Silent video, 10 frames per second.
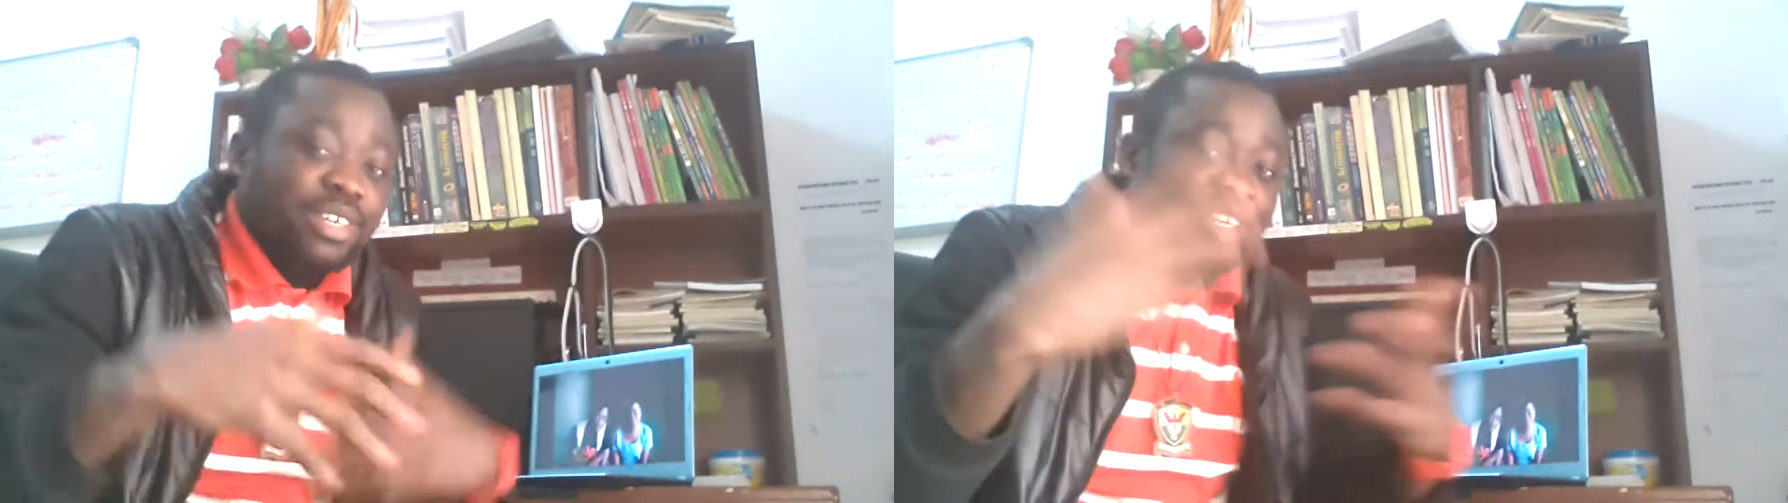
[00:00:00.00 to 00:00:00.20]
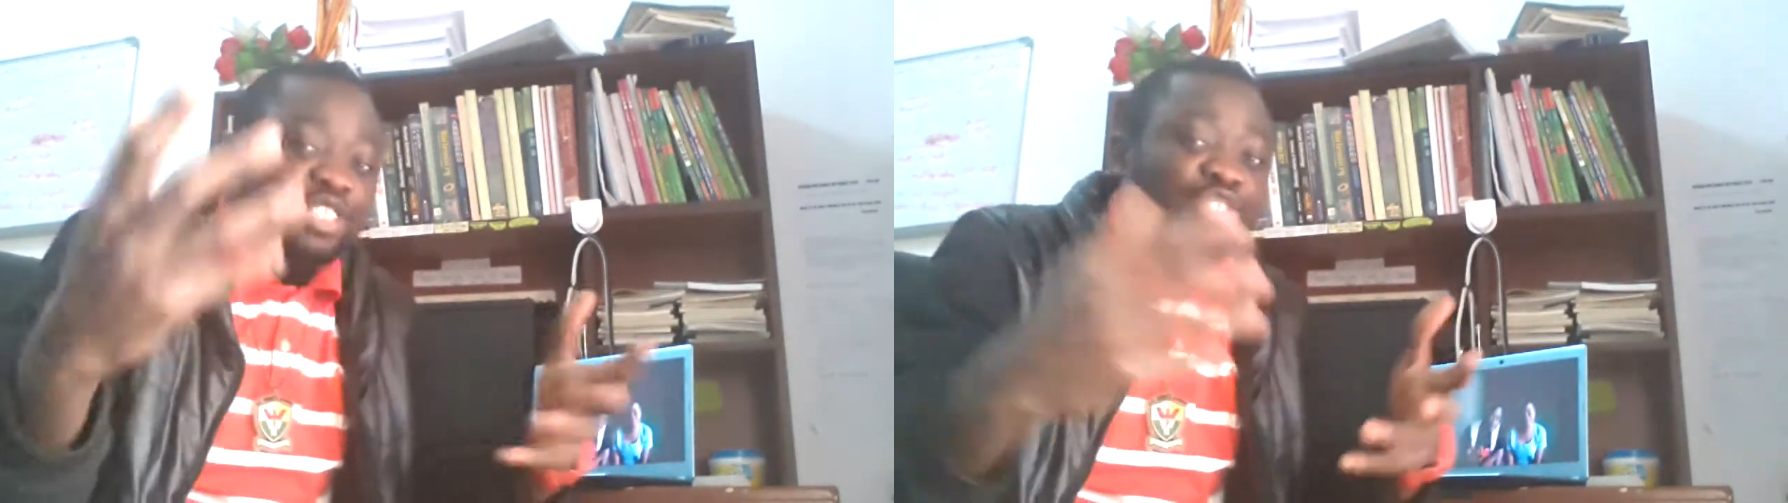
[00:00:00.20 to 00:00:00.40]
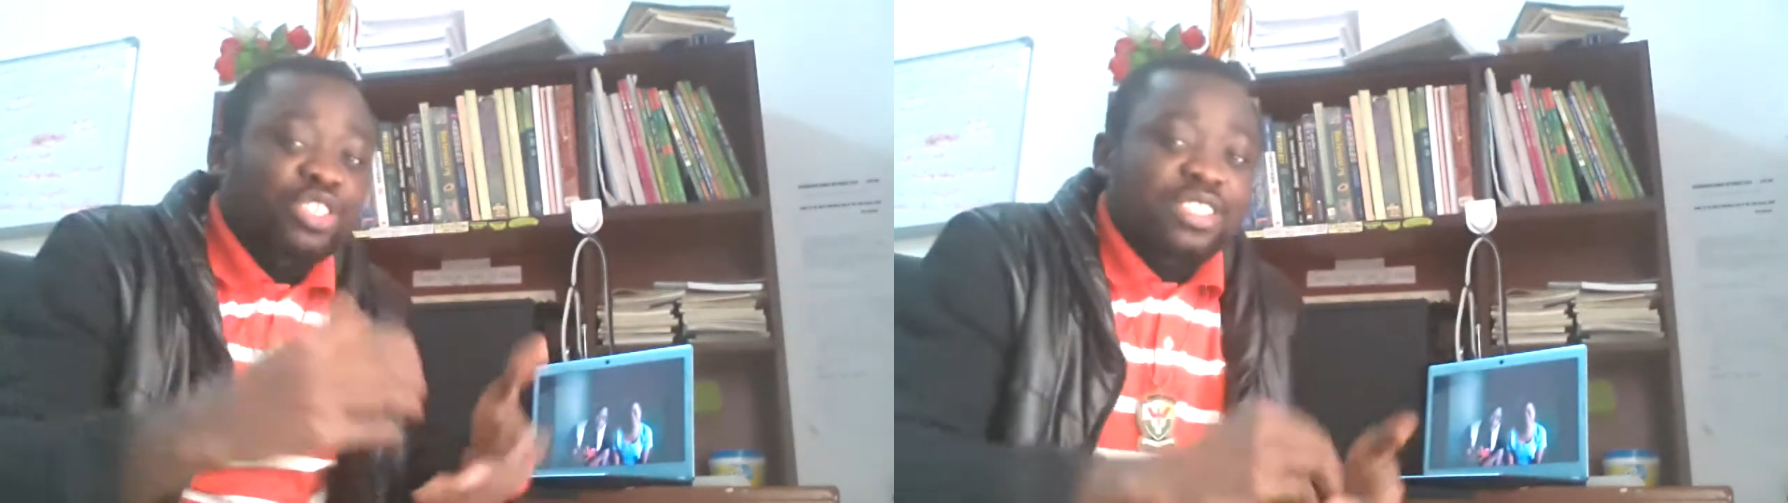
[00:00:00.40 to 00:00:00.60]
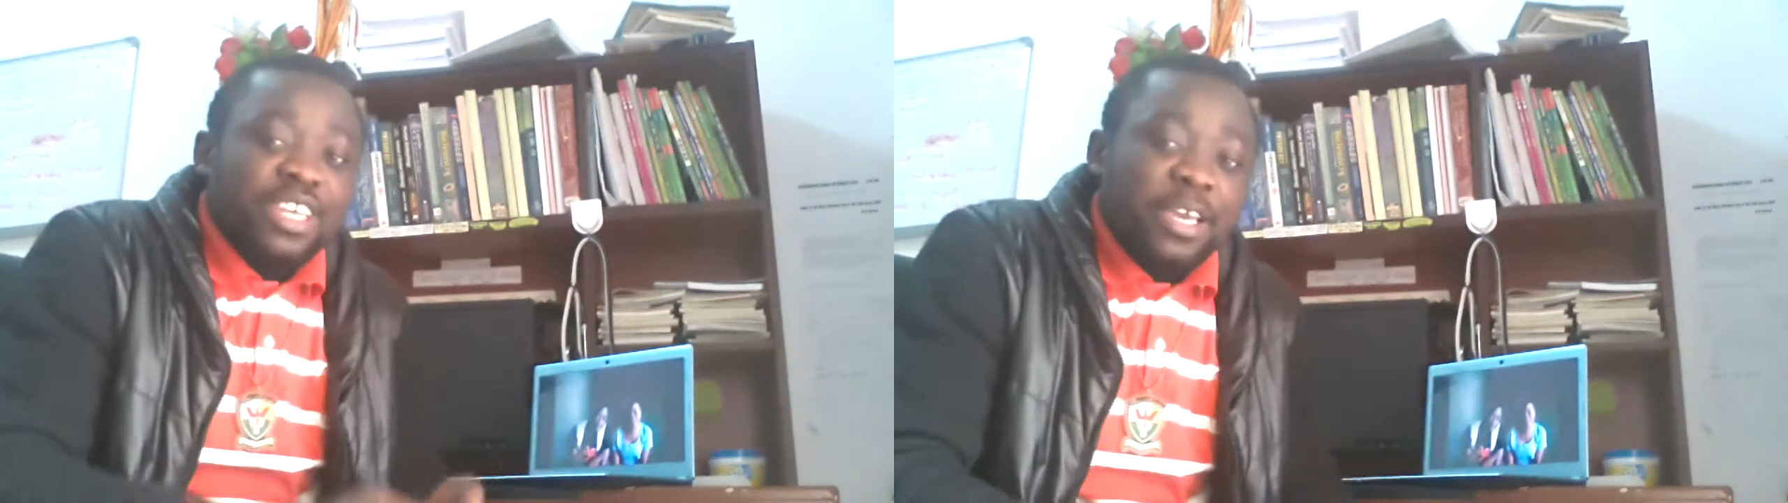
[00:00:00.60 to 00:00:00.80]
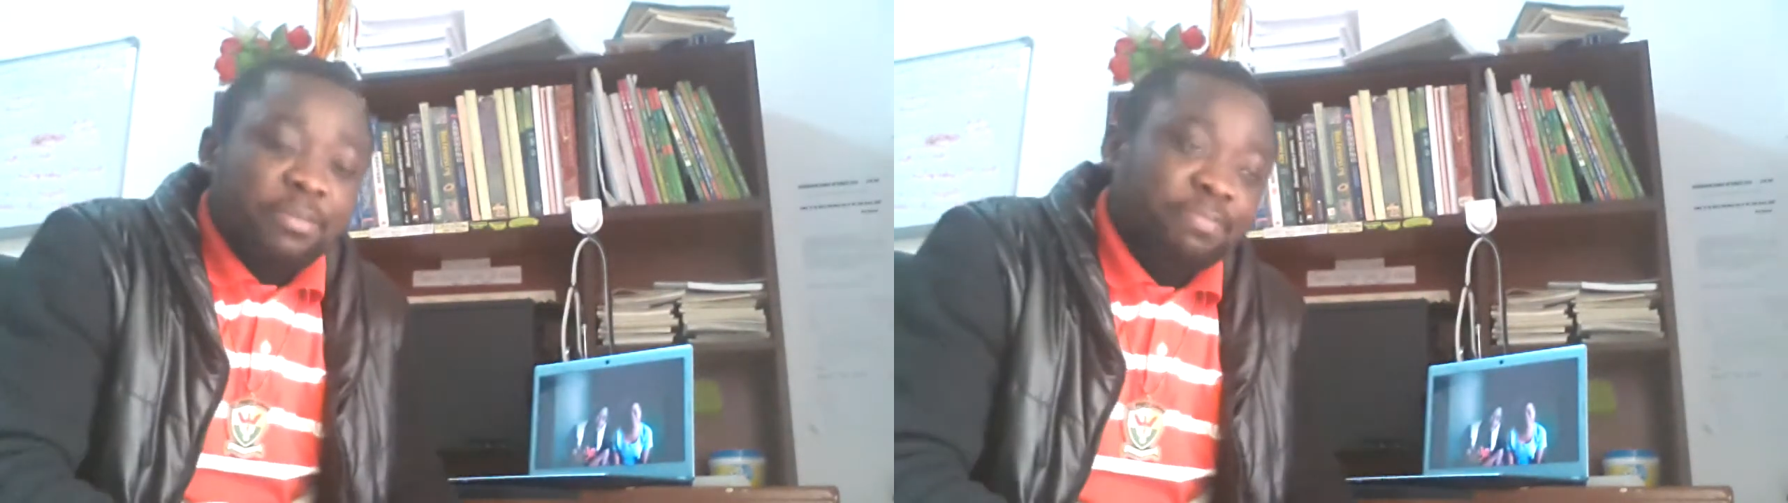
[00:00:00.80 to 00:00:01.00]
extra
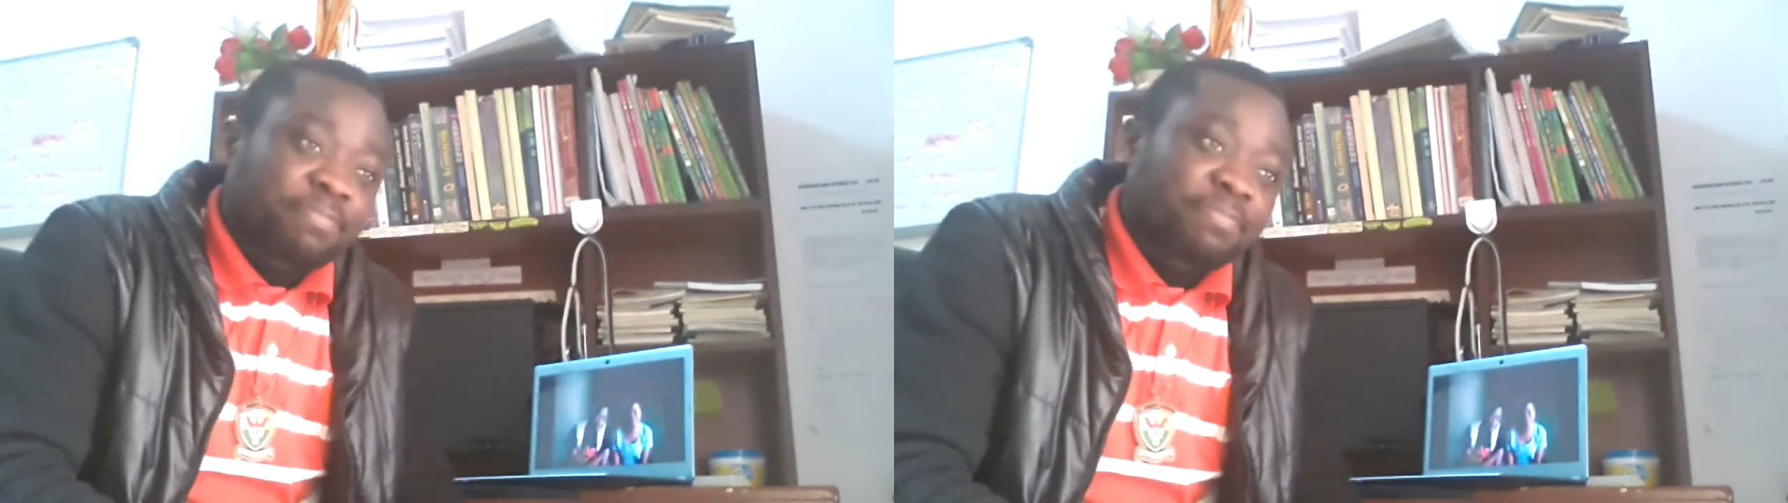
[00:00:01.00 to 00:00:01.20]
time.